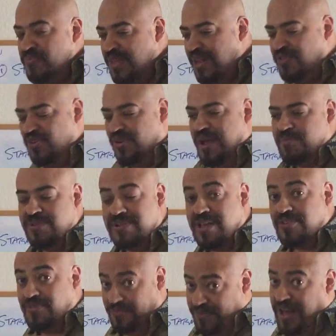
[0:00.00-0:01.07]
And if you don't happen to
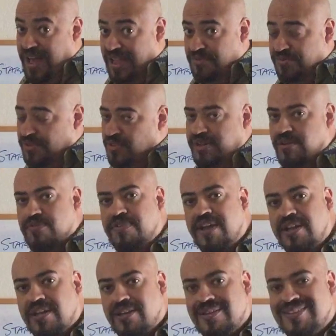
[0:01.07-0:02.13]
test 5, you'll never
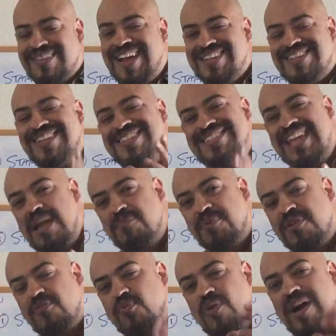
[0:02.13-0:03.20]
find it. That's an
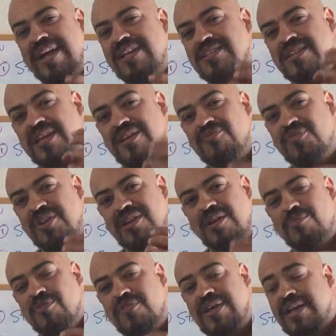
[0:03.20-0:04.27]
example of why it's an infinite
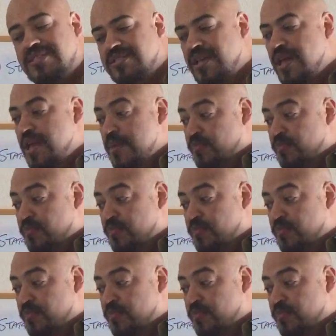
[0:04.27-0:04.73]
number of tests.